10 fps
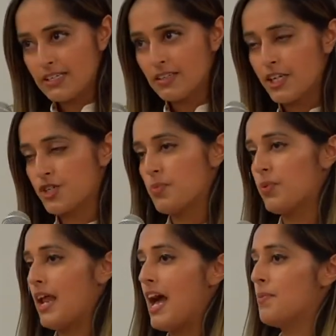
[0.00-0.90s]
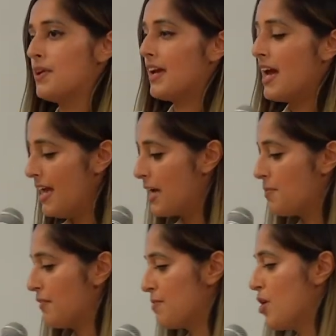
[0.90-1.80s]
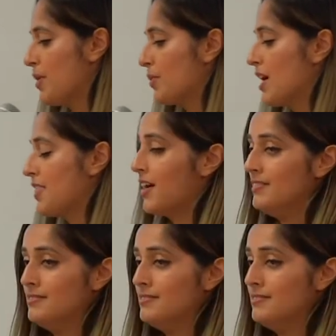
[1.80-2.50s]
to leadership what happened, I kind of had a bit of a moment where I thought,